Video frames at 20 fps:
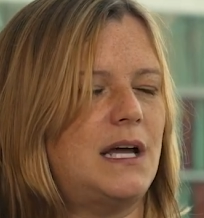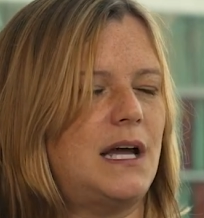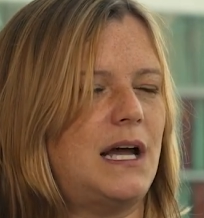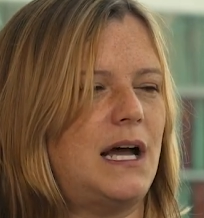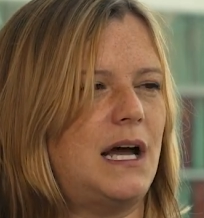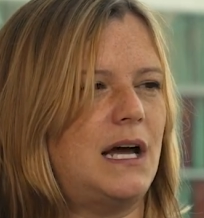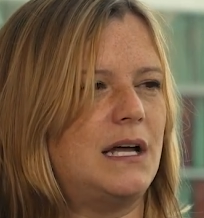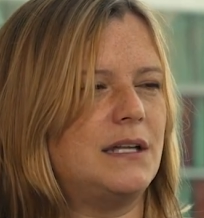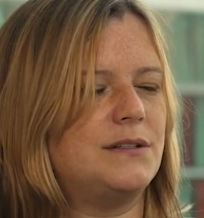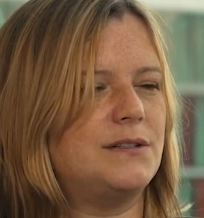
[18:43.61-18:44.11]

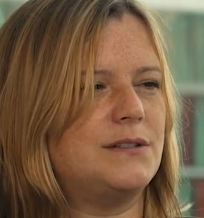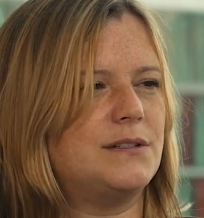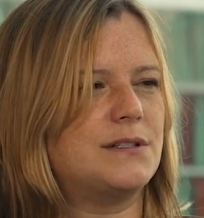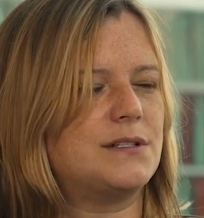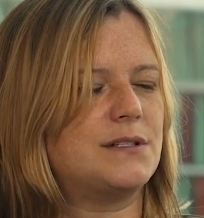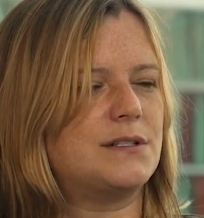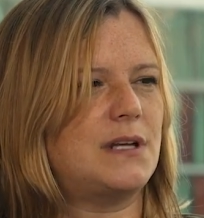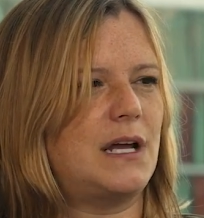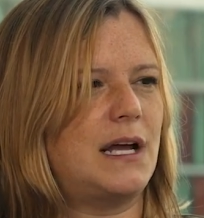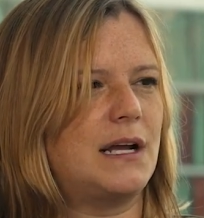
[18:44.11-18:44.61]
and
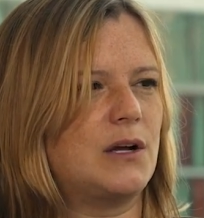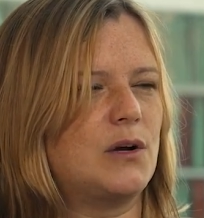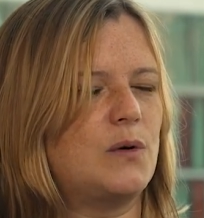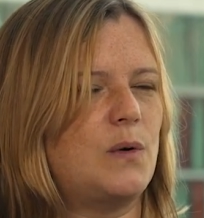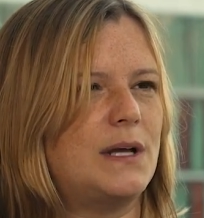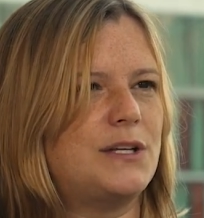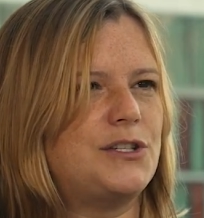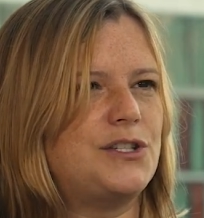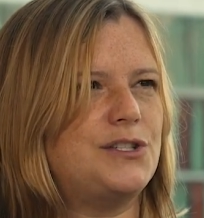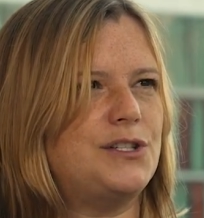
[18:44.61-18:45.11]

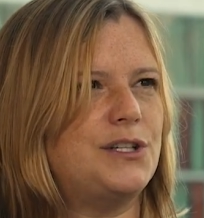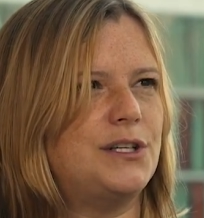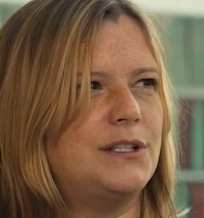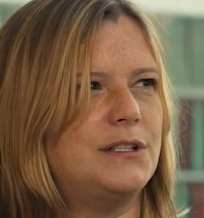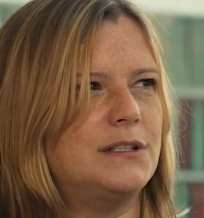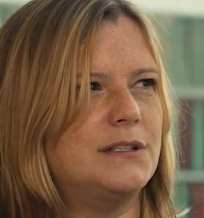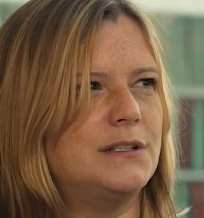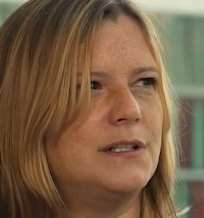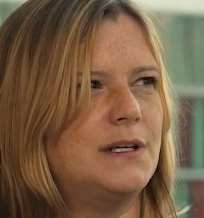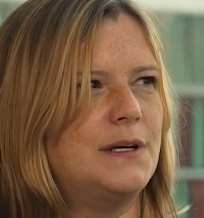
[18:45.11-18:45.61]

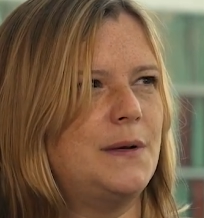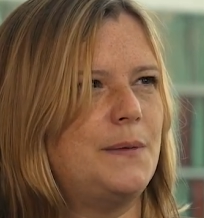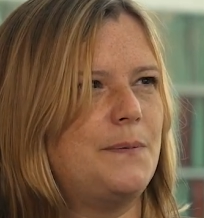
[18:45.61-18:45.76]
question